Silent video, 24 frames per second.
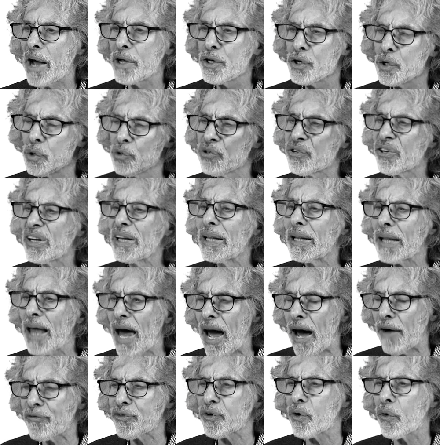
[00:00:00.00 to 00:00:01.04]
using
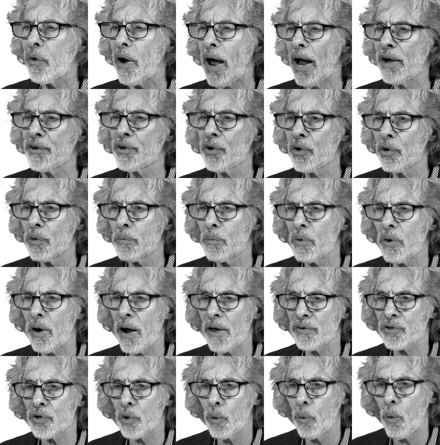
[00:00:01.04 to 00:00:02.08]
laughter and humor
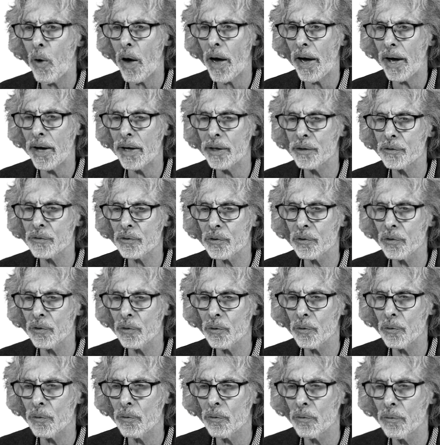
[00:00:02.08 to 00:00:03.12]
as a way
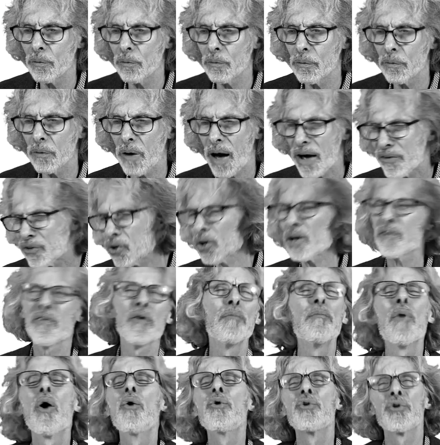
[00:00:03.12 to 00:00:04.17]
to a sort of
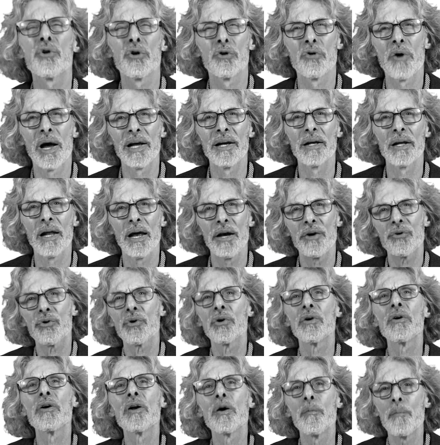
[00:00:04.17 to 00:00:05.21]
emotional
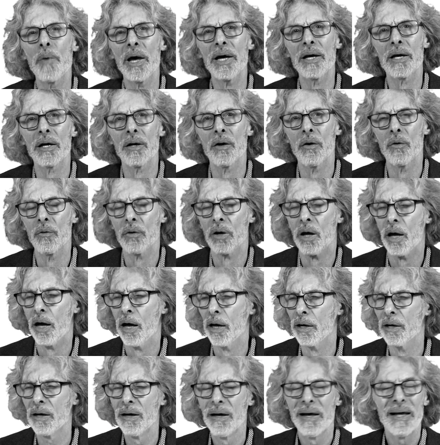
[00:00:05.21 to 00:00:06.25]
regulation to make it
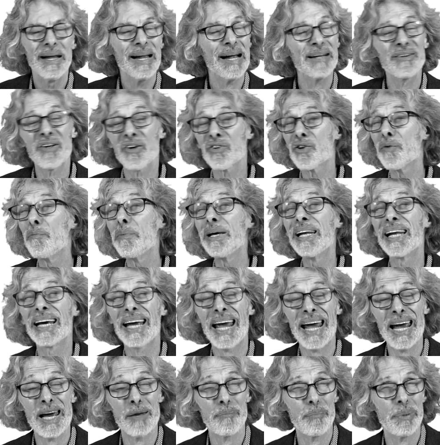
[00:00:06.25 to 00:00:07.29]
okay. That doesn't mean it
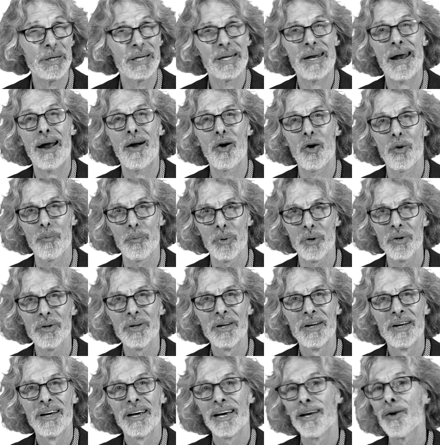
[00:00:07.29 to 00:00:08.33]
can't be terrible.
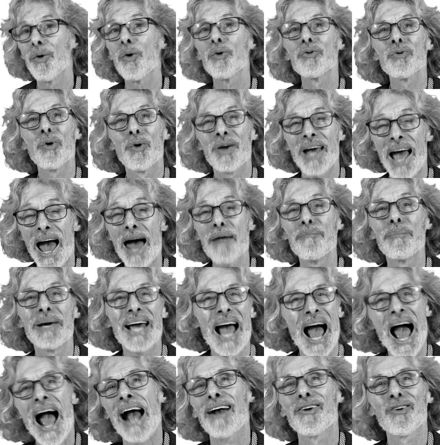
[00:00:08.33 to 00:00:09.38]
It also can be
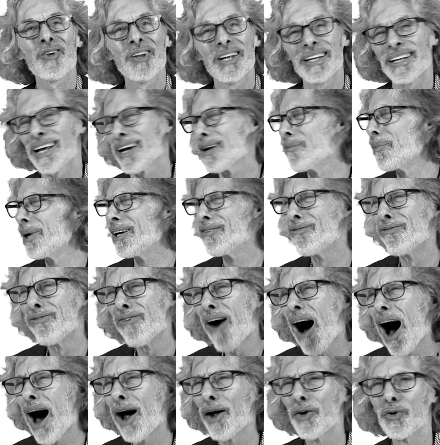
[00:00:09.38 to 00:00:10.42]
actually, there can be
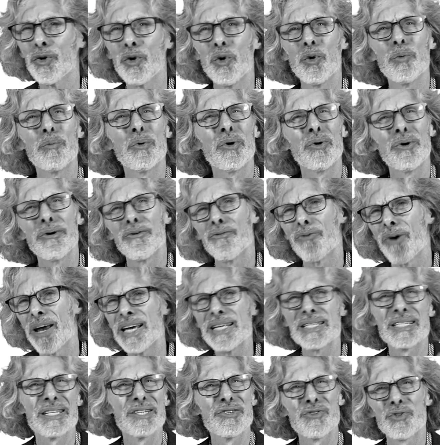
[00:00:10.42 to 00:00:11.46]
vile humor and
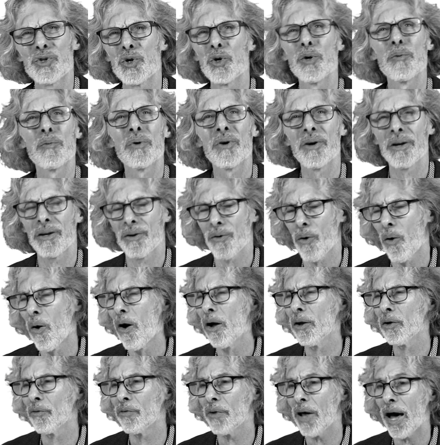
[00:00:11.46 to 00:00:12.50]
racist humor and
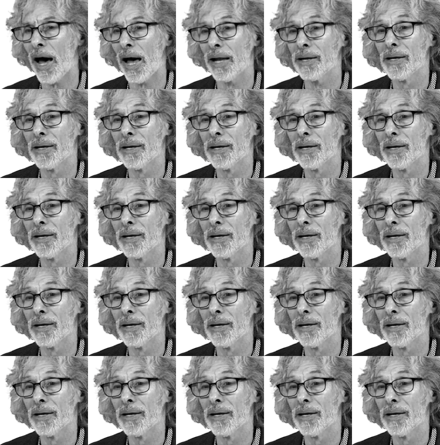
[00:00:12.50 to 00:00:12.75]
all of that.